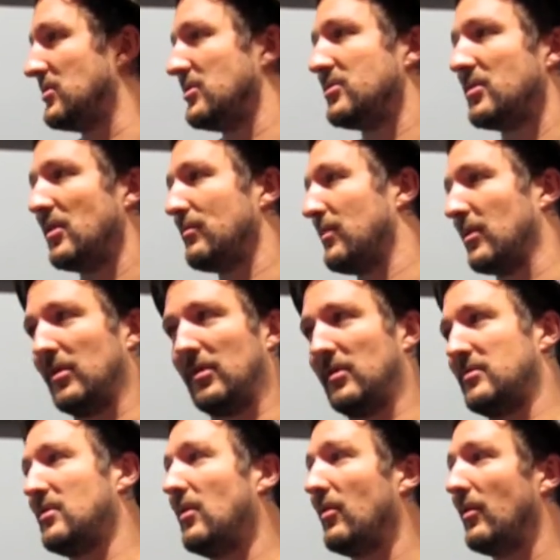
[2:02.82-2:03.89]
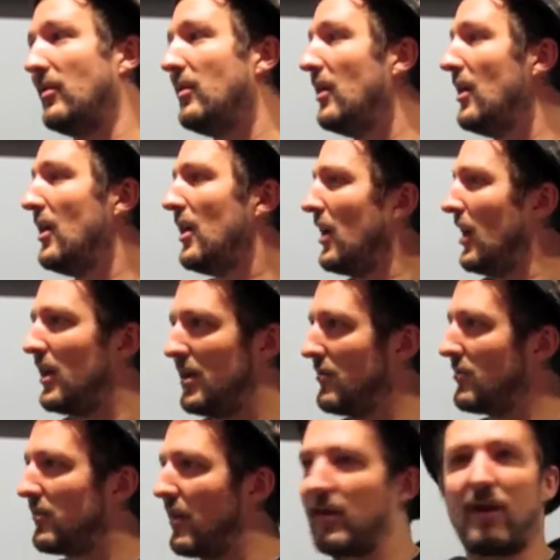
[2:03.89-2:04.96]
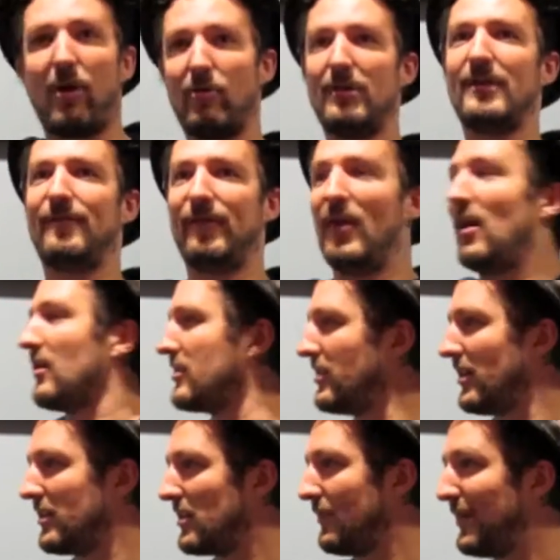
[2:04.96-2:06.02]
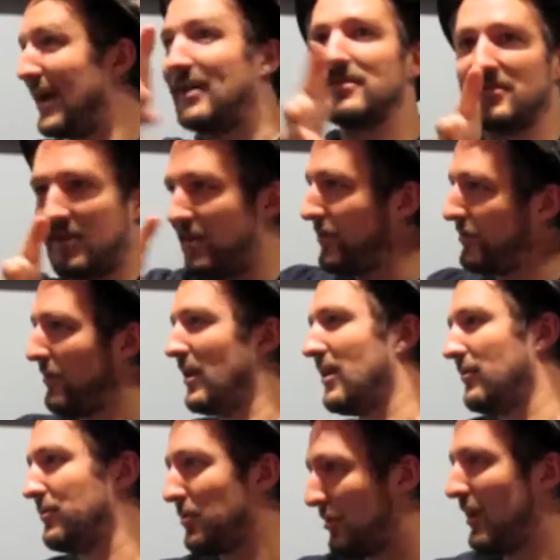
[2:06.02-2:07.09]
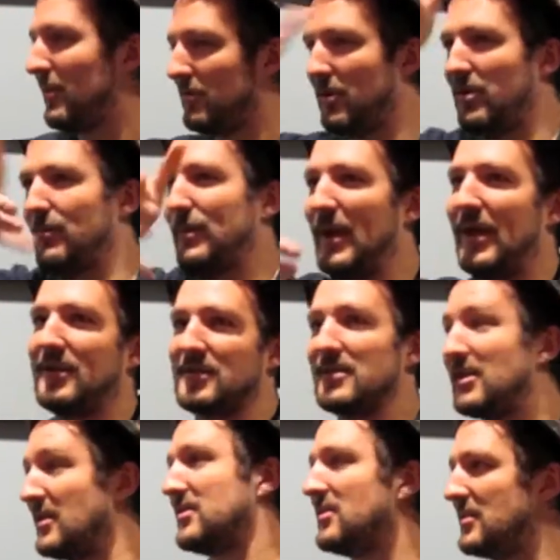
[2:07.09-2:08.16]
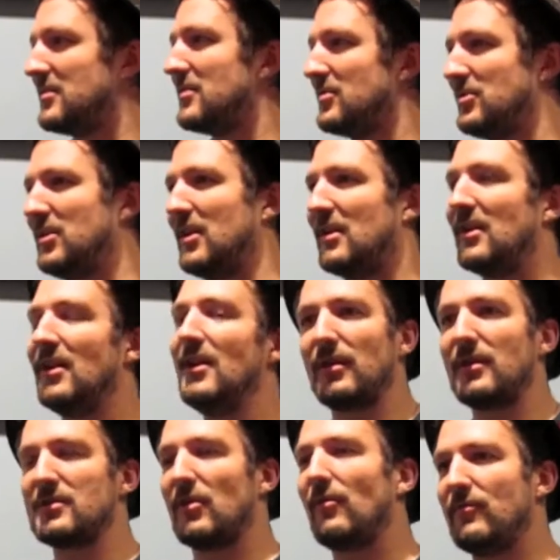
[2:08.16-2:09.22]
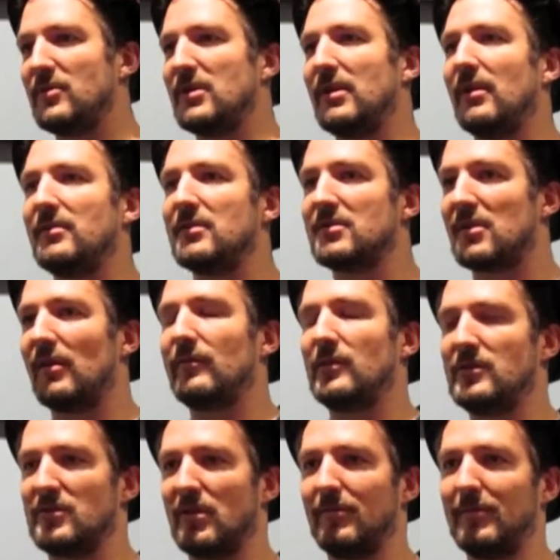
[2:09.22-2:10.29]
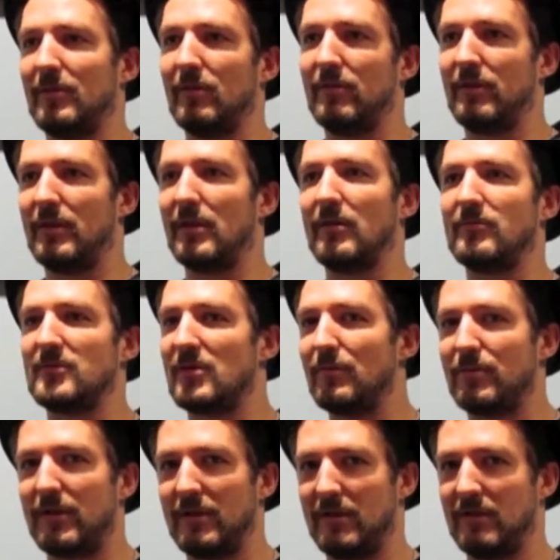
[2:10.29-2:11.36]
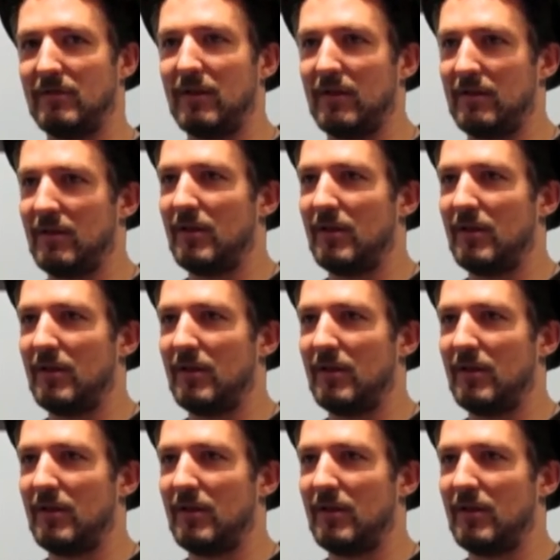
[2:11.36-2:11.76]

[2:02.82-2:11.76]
and just started playing the guitar, and it was like, holy fuck, like the bands are the crowd are the bands, this is the shit. The thing is, obviously I discovered as time went on that I was completely